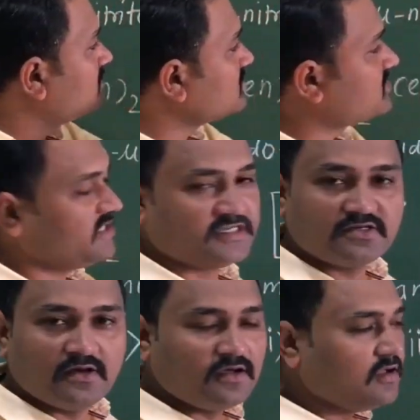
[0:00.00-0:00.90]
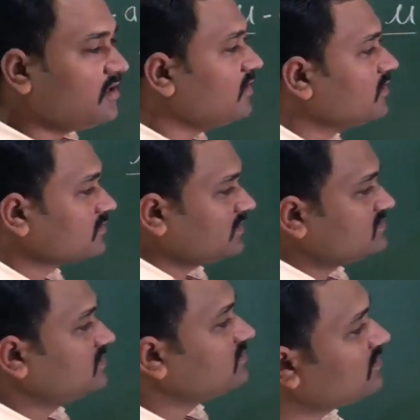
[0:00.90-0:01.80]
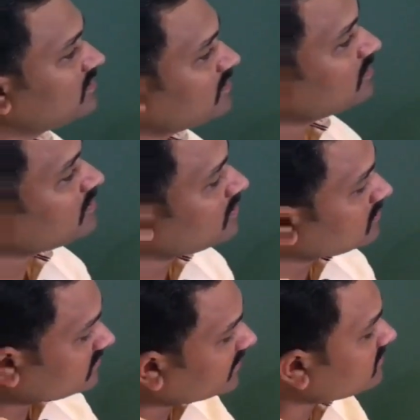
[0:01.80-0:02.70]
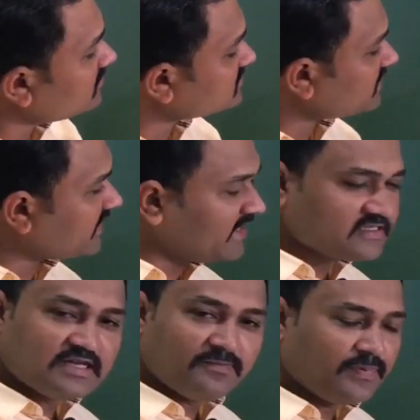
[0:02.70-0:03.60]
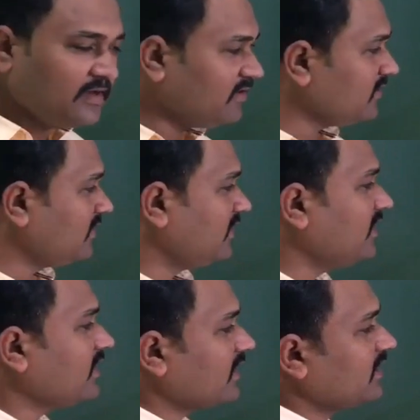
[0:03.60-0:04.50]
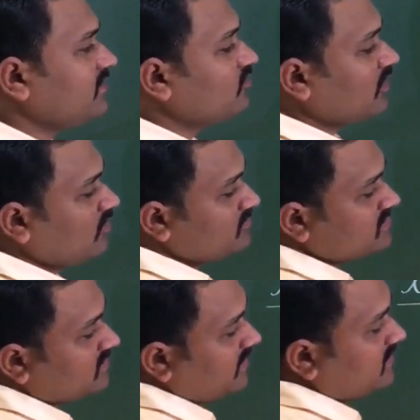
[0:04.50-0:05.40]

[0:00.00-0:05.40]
state. That's it. Then the second example, here again you can observe